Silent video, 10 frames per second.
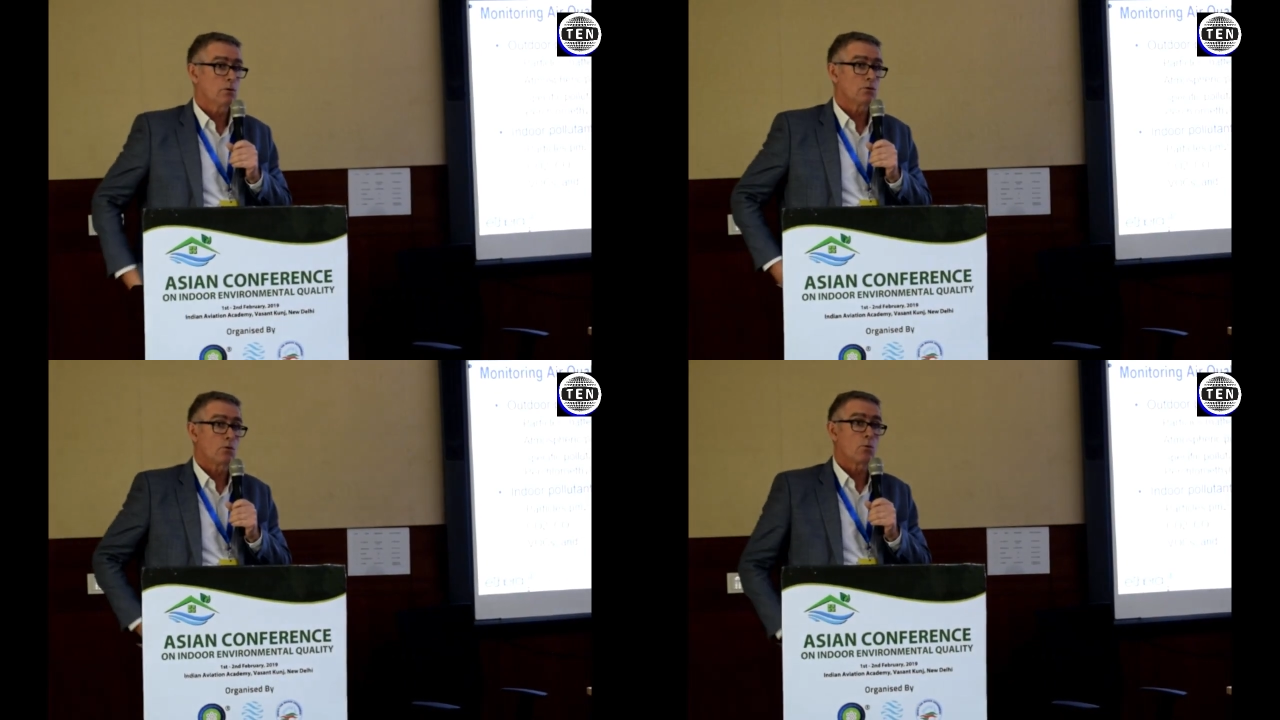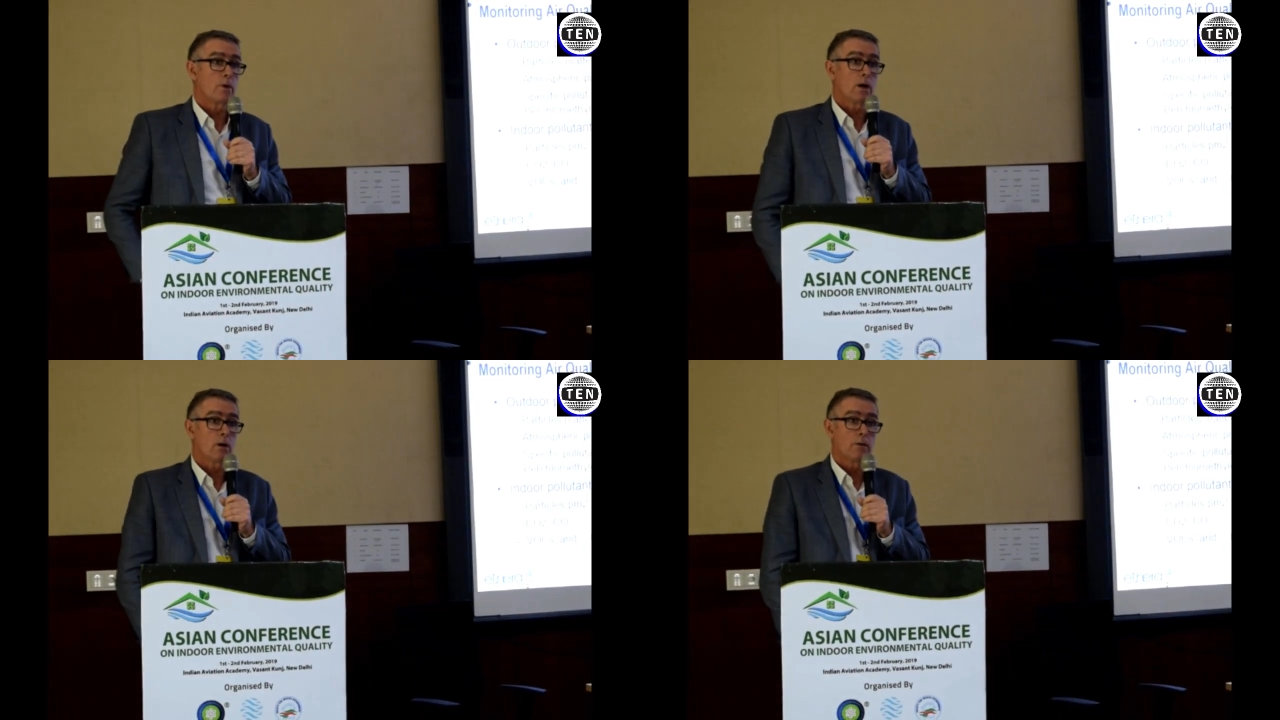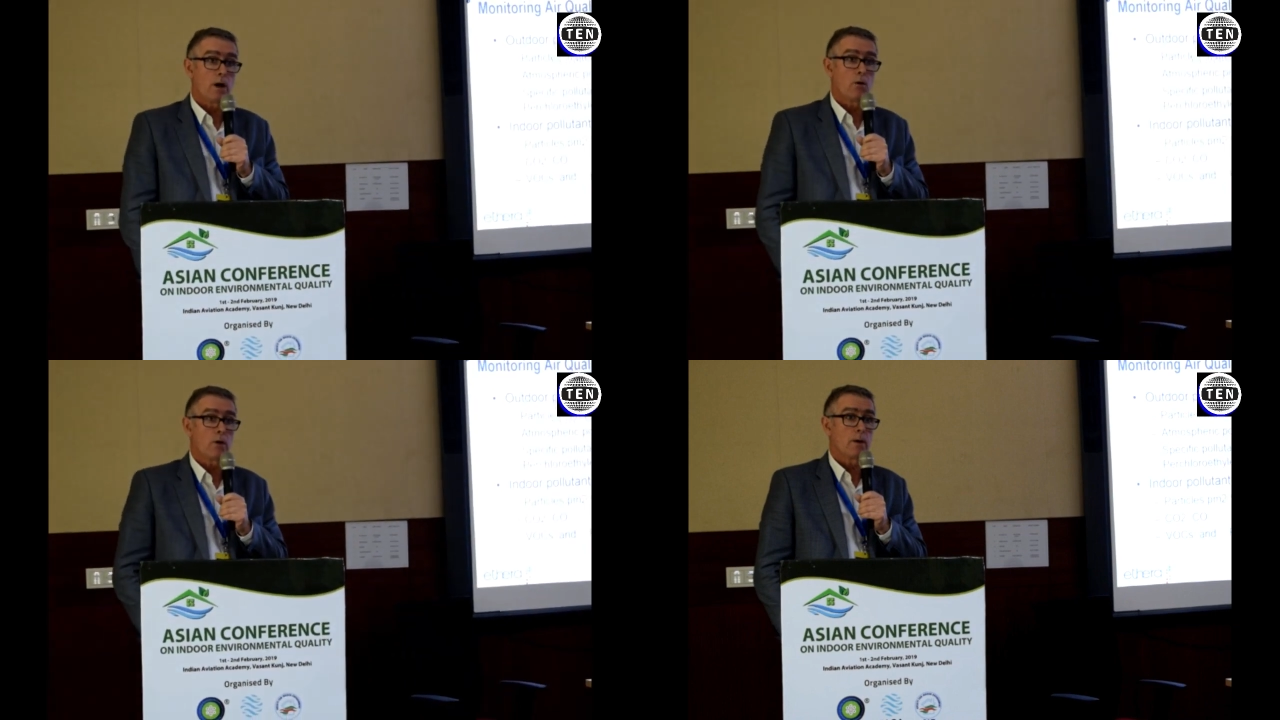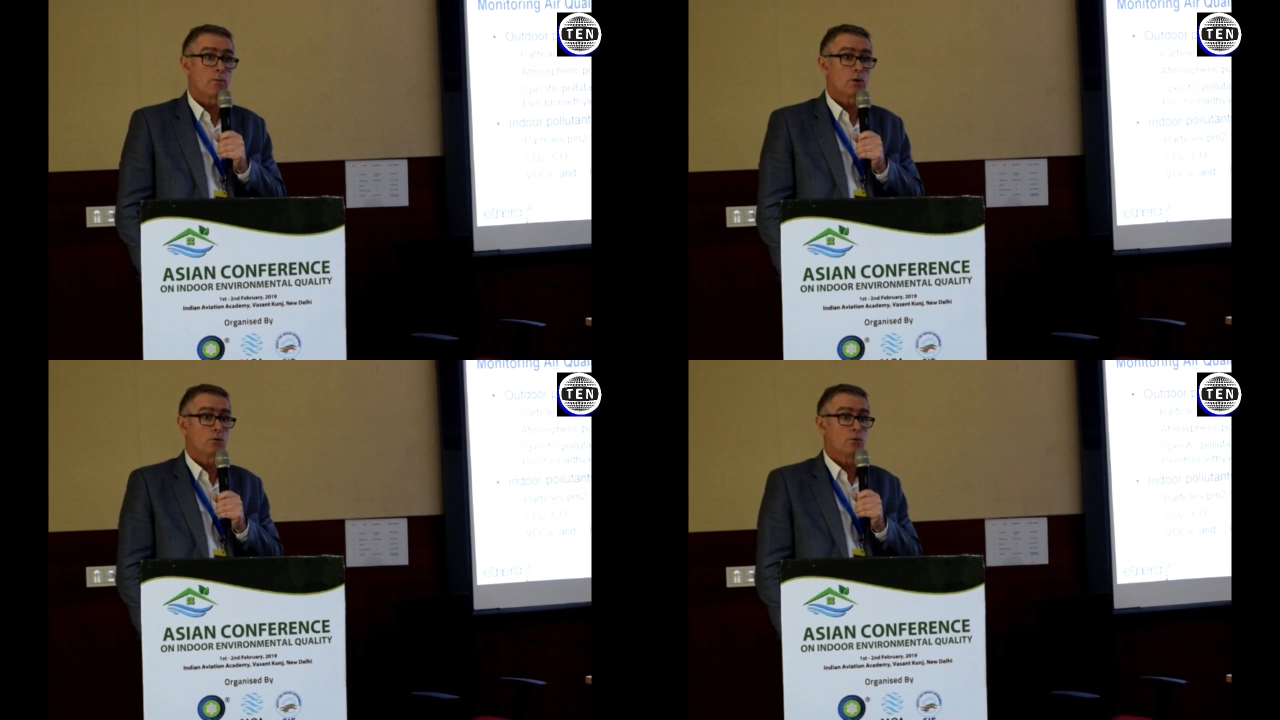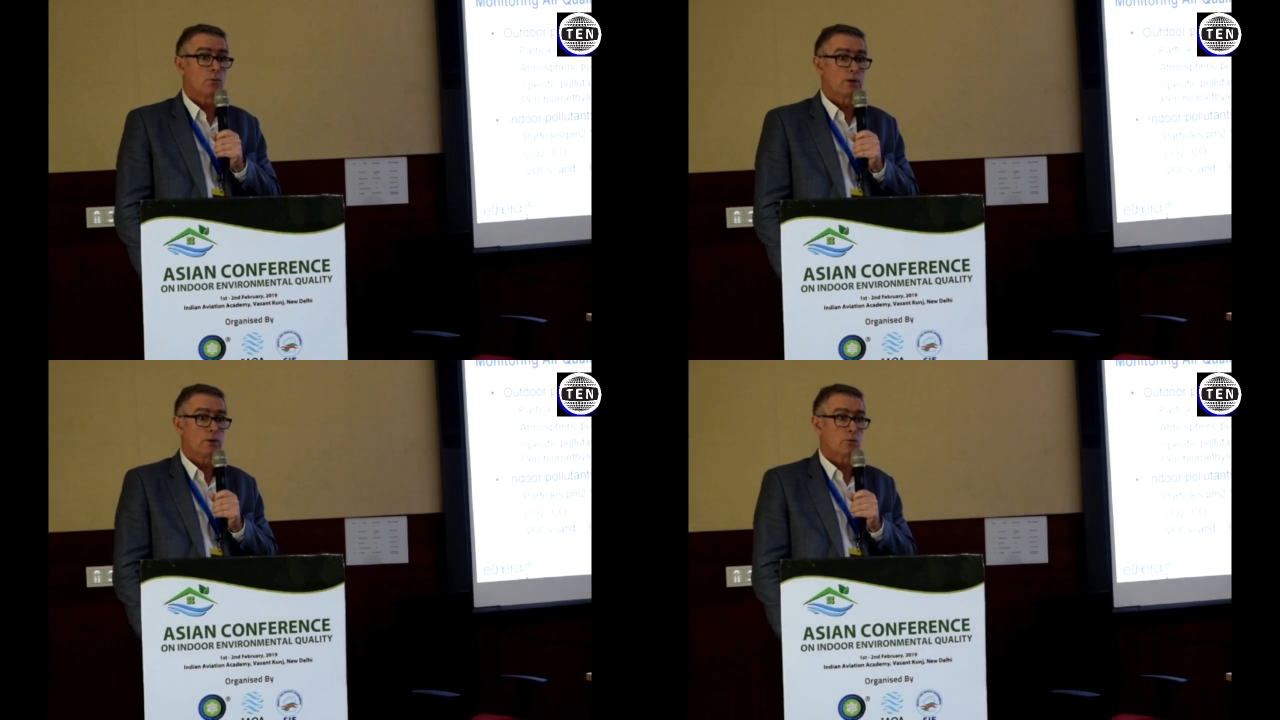so we are now able to
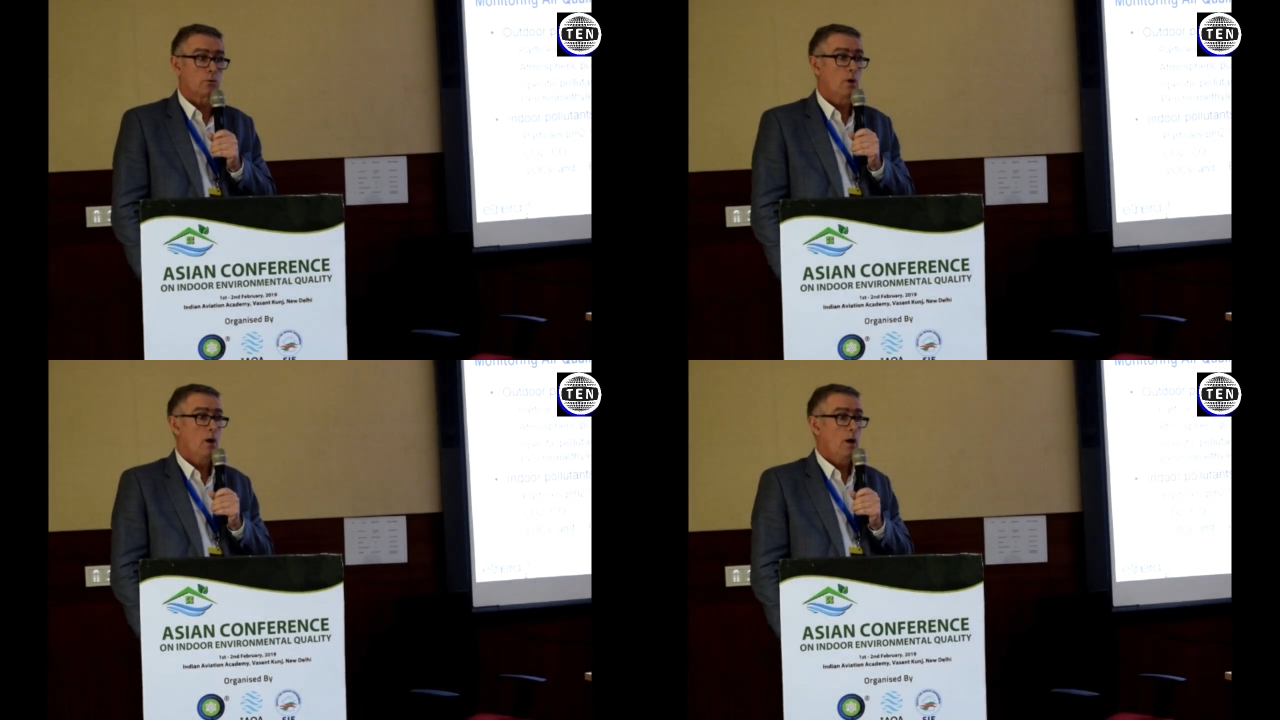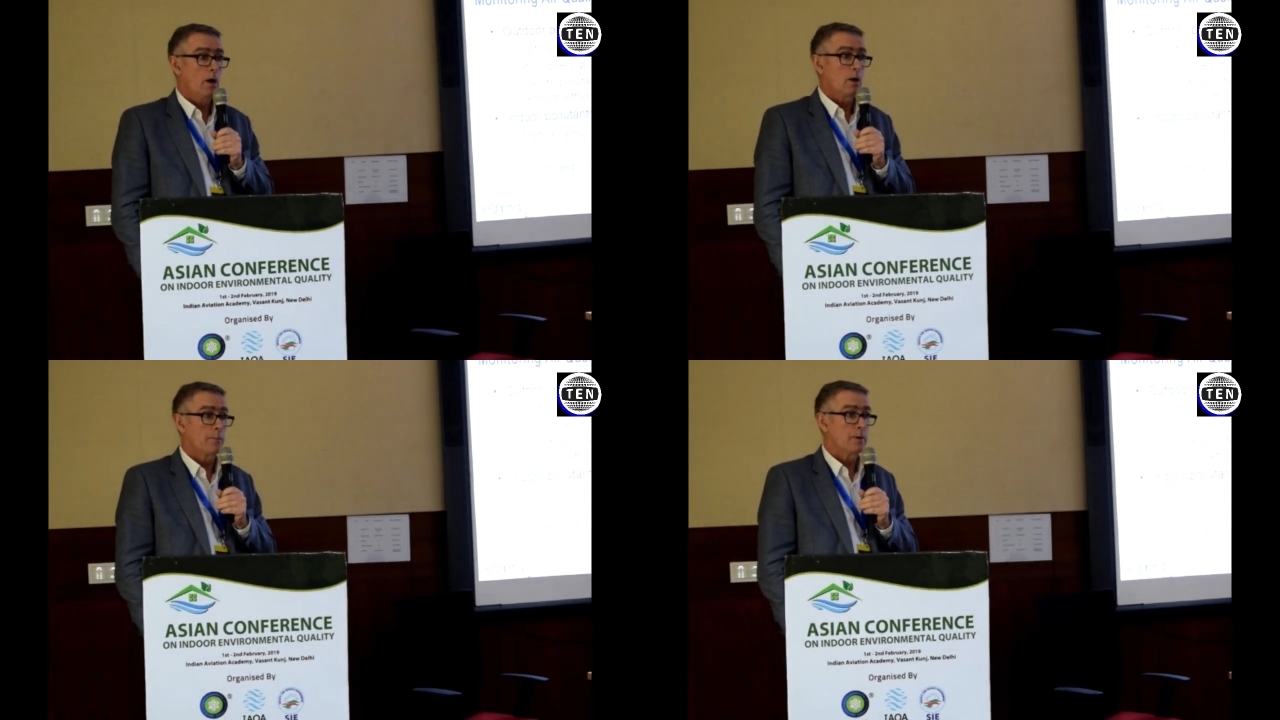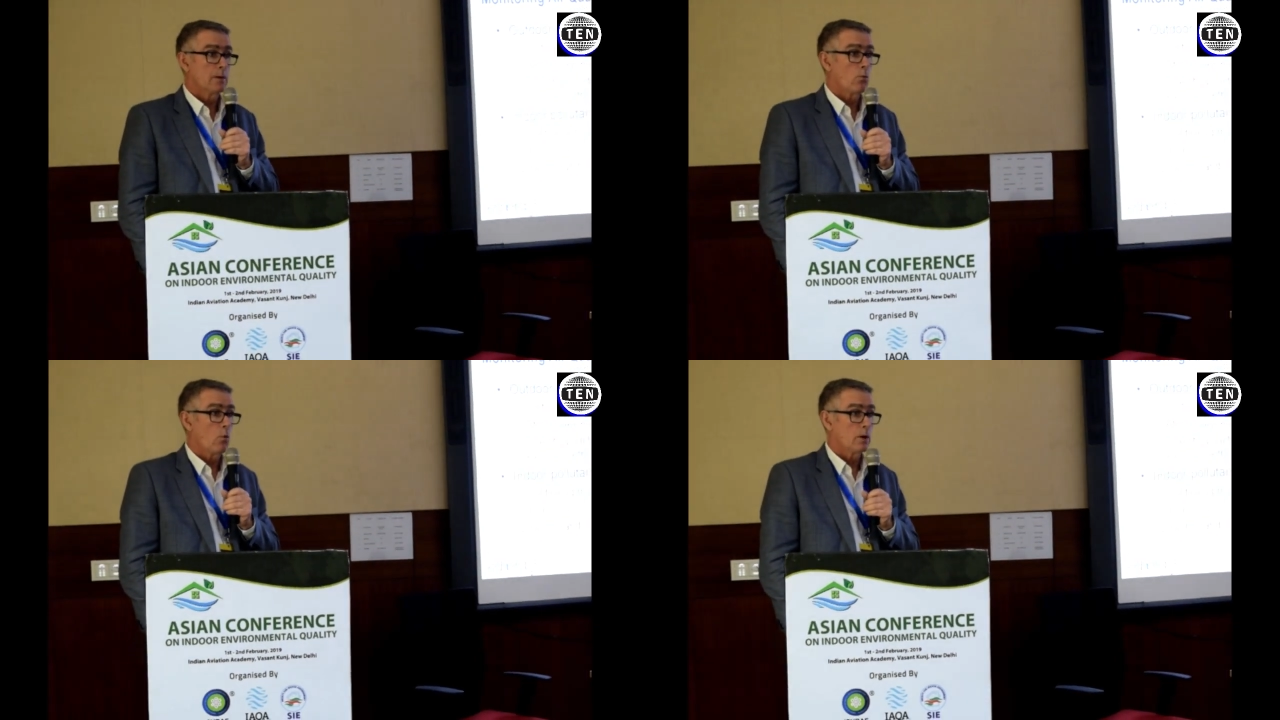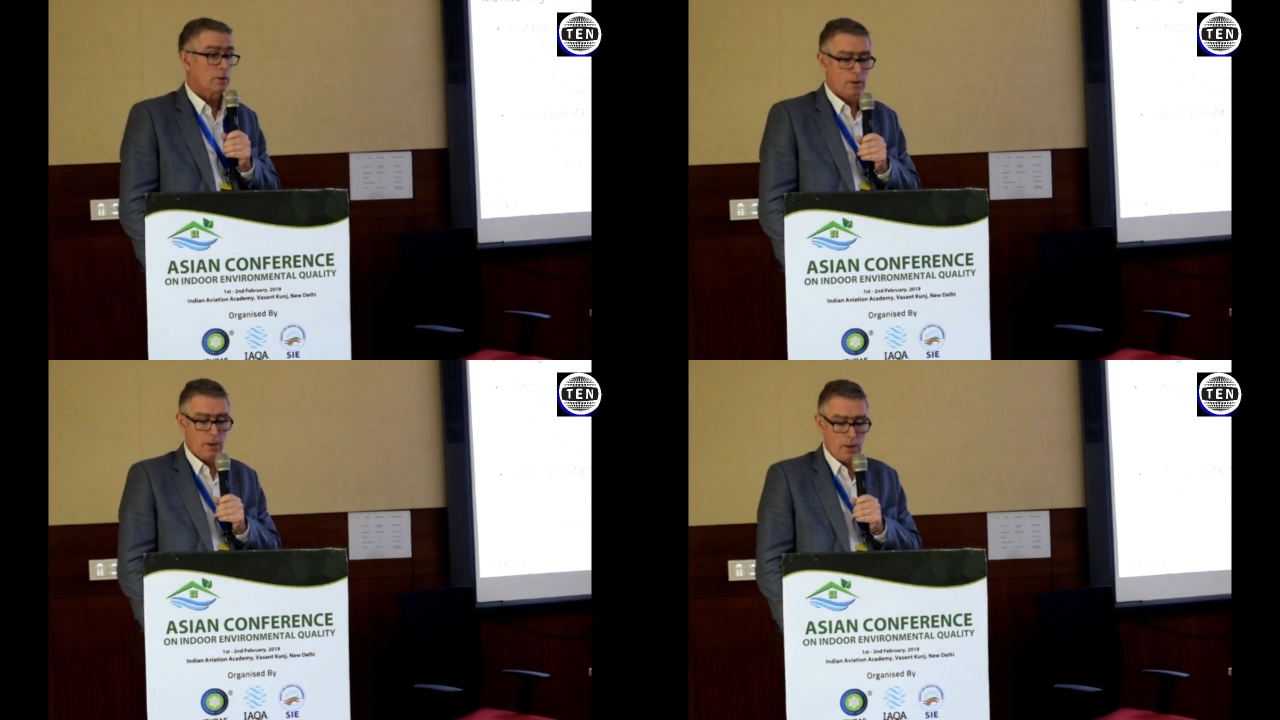monitor uh, PM1